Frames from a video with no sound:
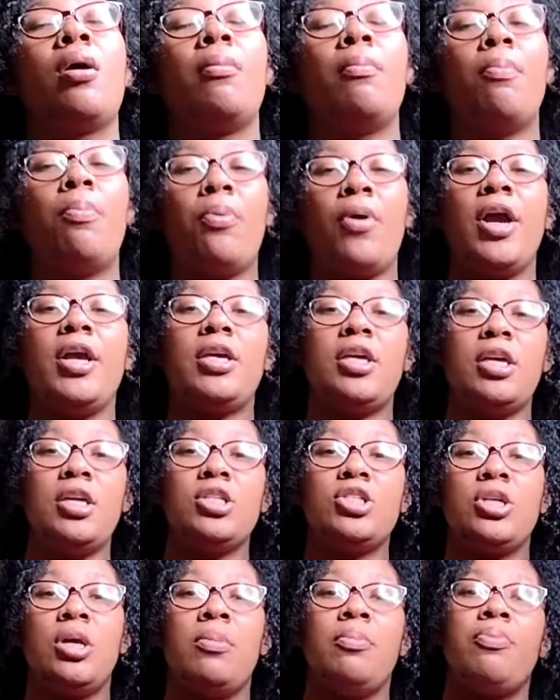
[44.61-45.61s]

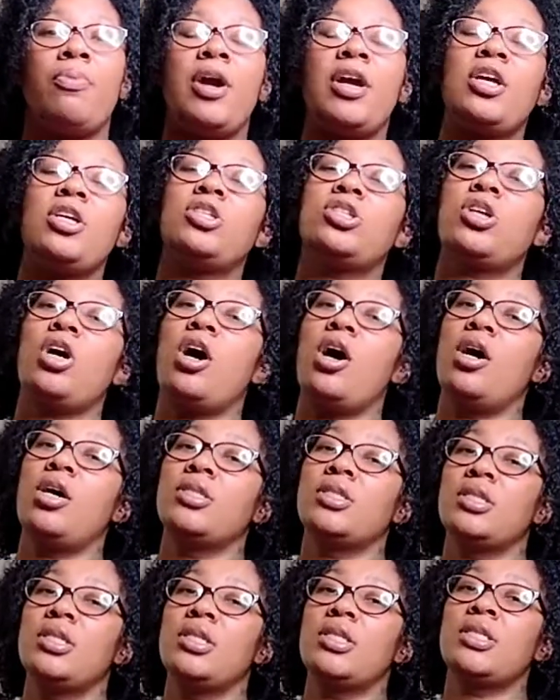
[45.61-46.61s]
breakage, and breakage
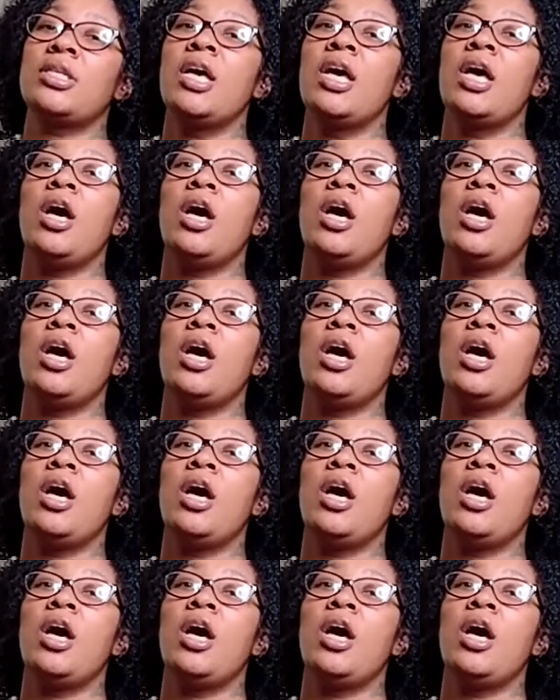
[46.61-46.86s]
causes